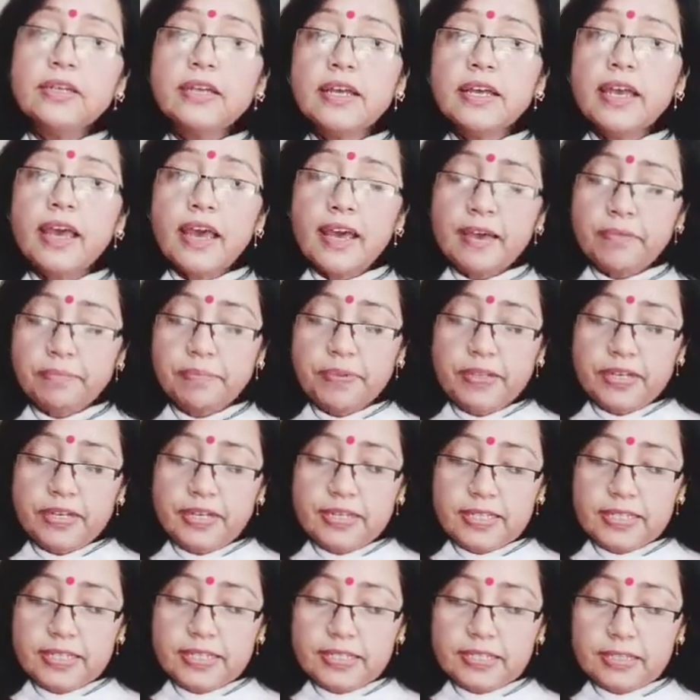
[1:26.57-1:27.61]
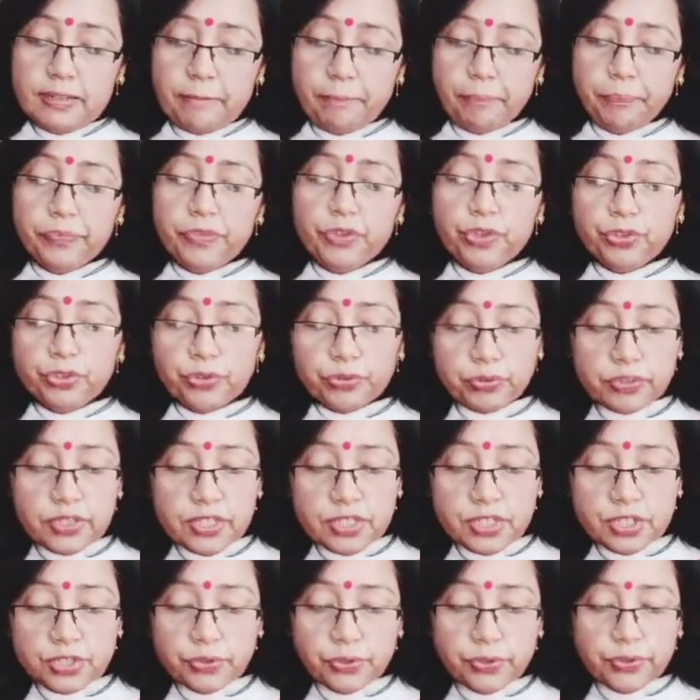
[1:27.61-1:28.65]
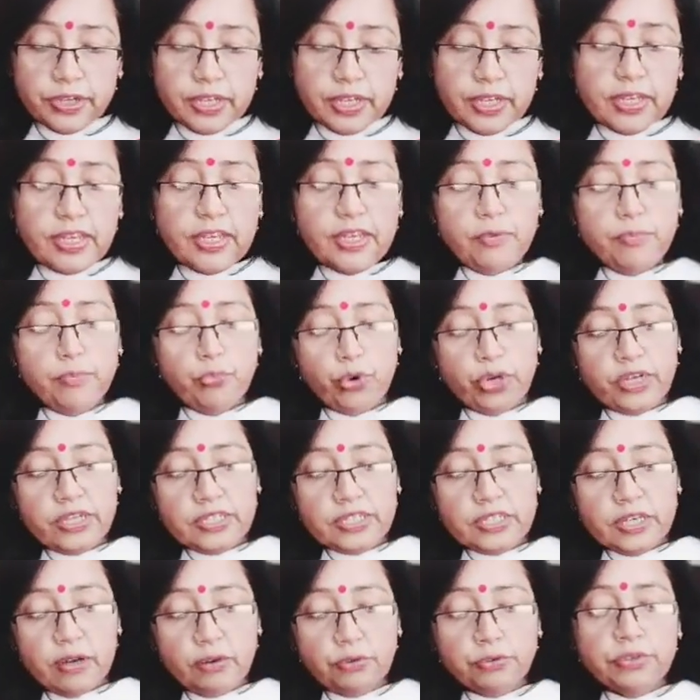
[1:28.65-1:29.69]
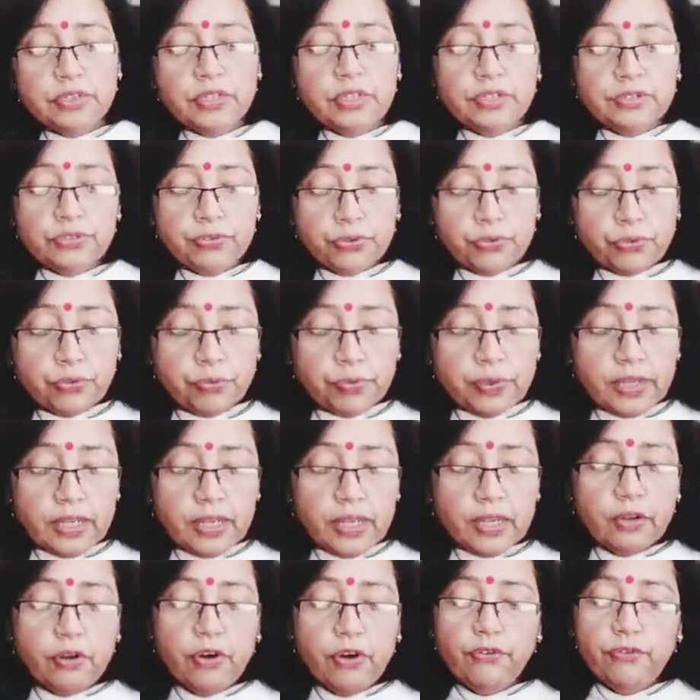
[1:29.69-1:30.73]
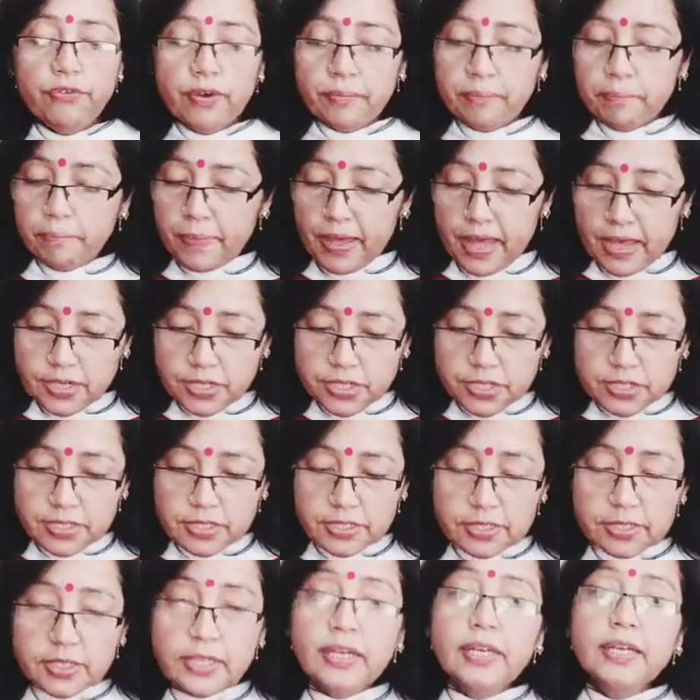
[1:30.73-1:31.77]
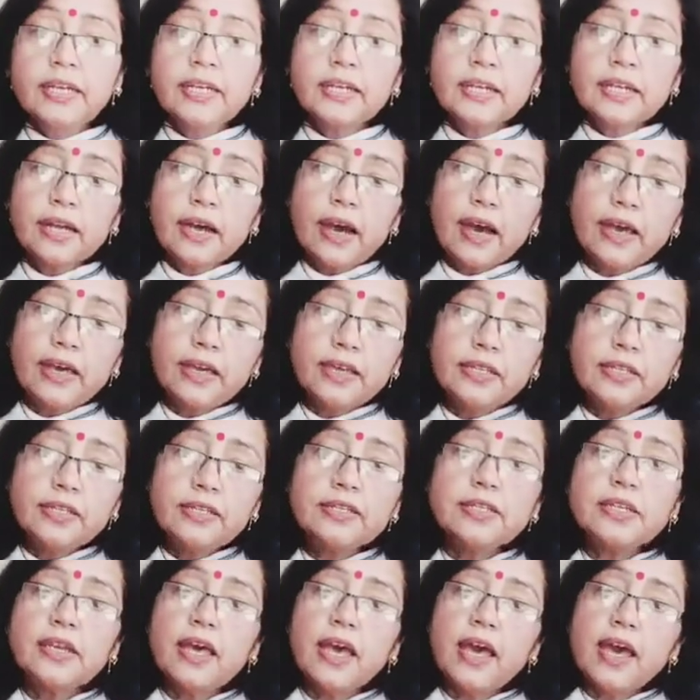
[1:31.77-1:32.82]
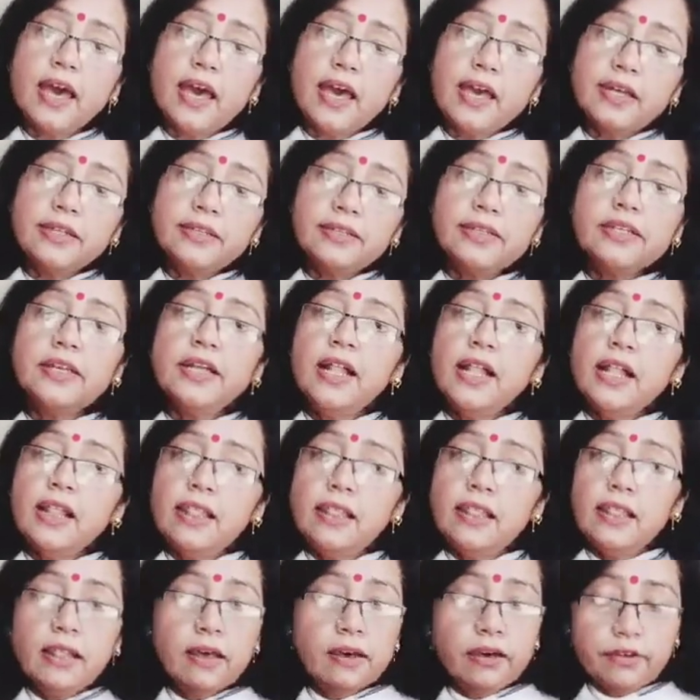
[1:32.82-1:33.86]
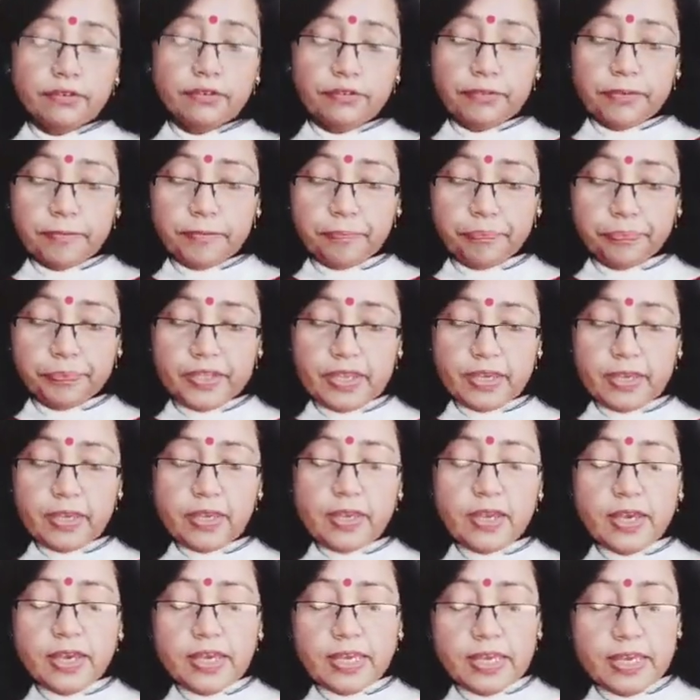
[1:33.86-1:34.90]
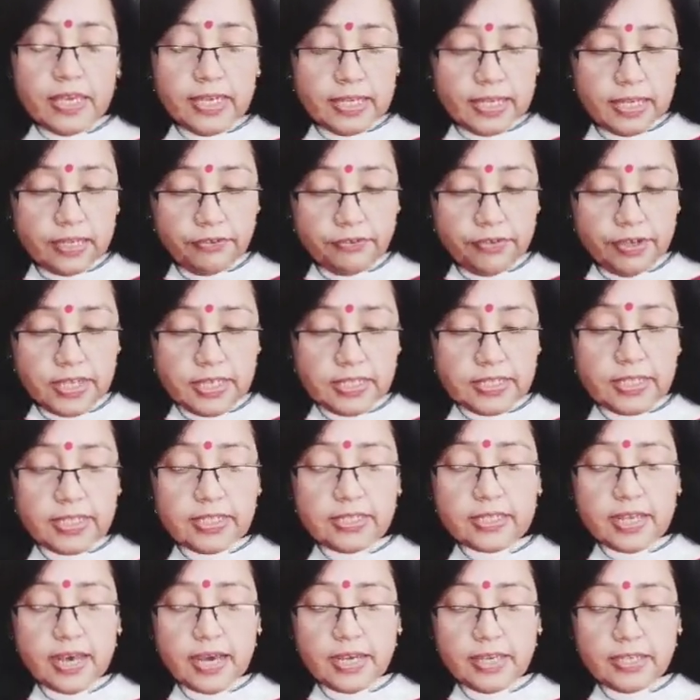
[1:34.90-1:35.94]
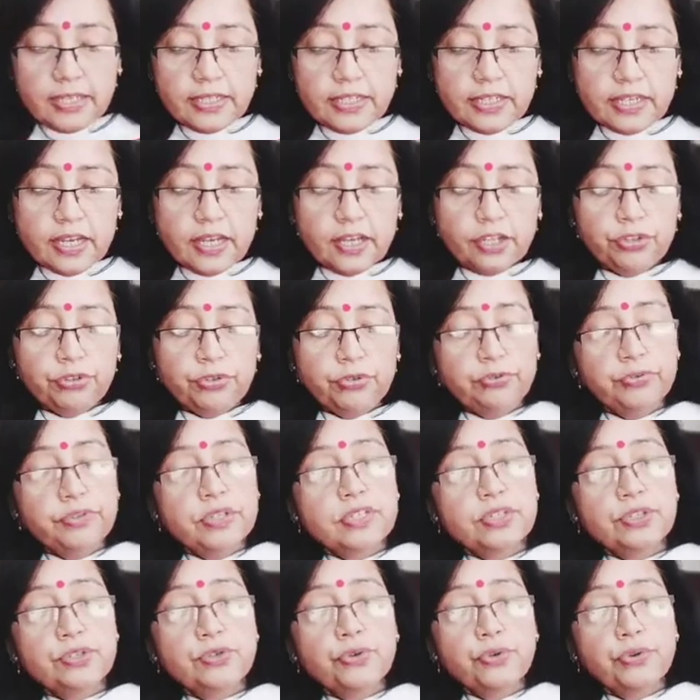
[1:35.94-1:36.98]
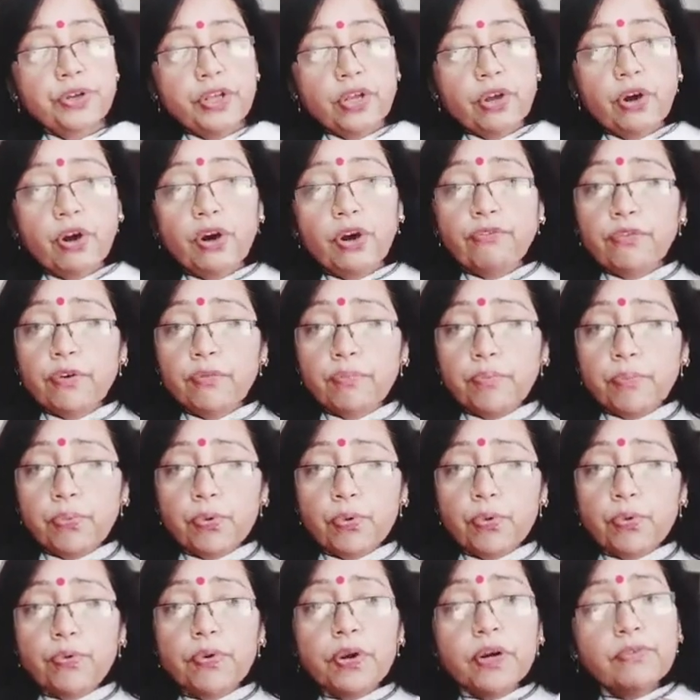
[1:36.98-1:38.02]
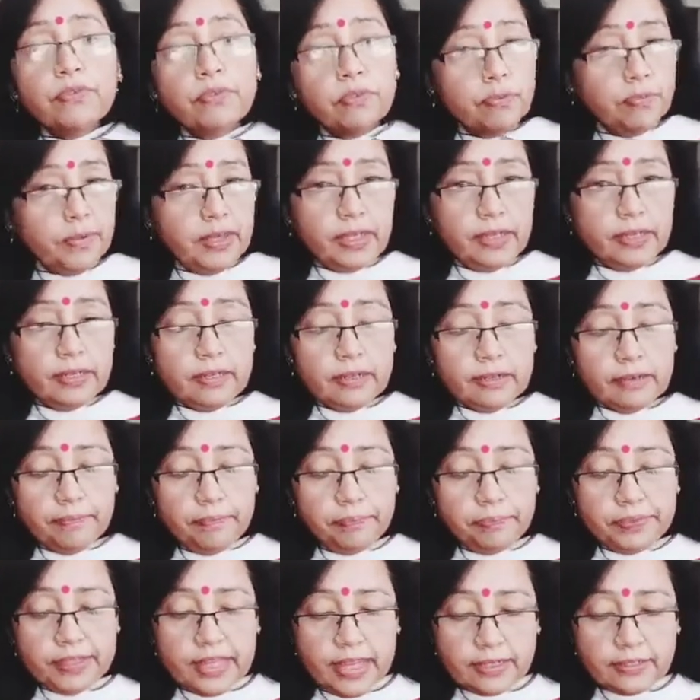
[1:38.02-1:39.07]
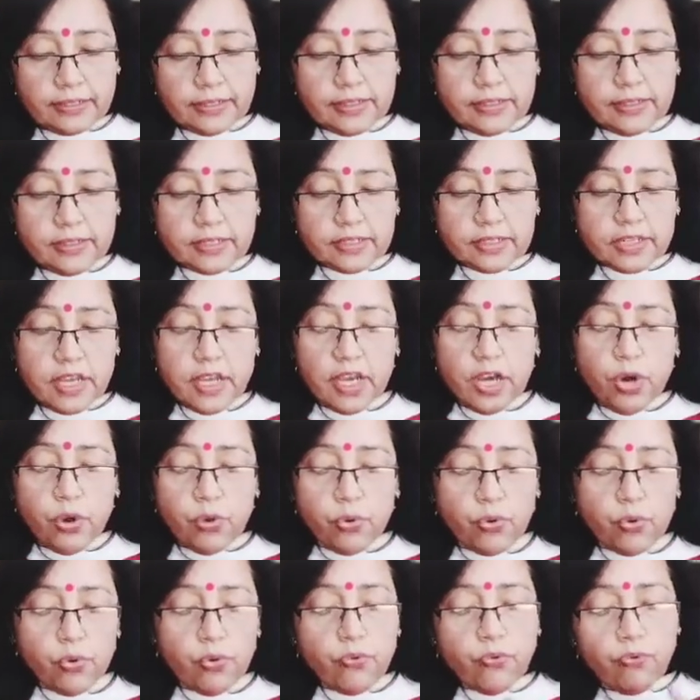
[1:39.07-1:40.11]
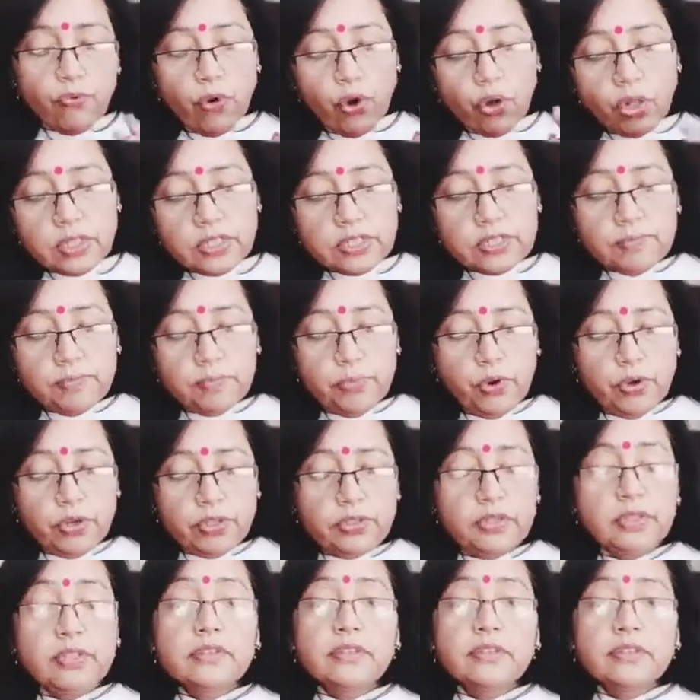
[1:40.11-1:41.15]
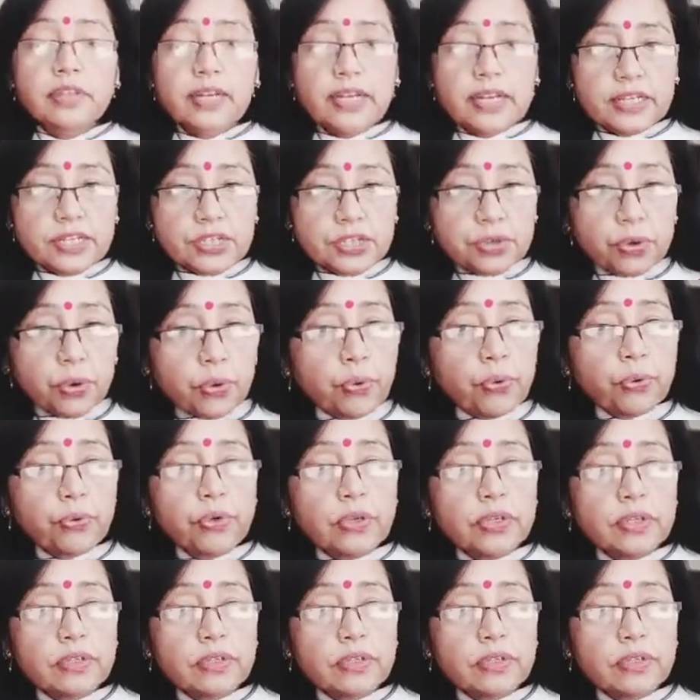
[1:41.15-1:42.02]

happiness. Through this story, he points out the true meaning of compassion, kind and love. Okay. He conveys his idea through the story of a poor woman, that is, who falls upon the threshold